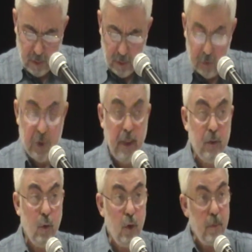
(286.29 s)
The
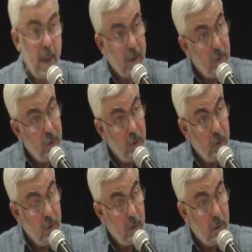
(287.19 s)
trend goes back
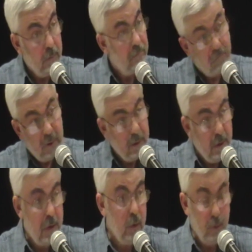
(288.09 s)
to at
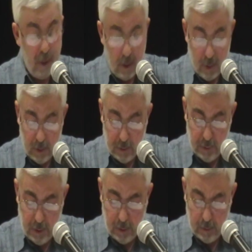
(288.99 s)
least
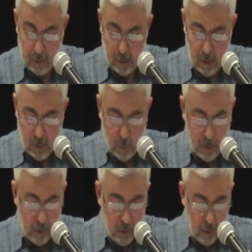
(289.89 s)
2010,
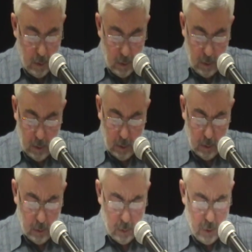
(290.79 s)
when
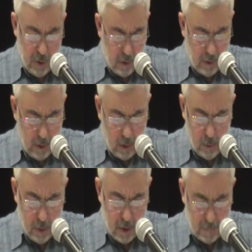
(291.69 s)
just
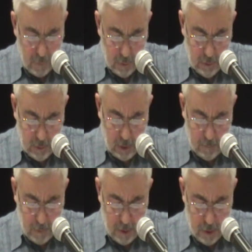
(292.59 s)
hours after the
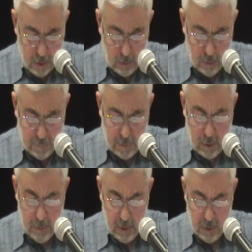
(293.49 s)
adoption of the
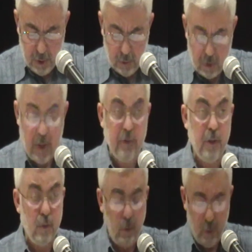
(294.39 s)
Armenian Genocide
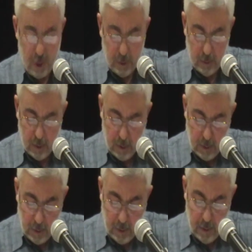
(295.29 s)
Resolution
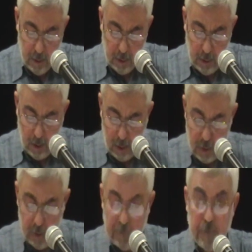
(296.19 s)
in the
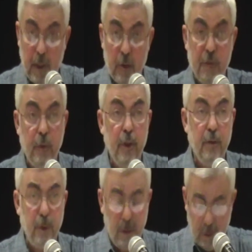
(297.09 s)
House Foreign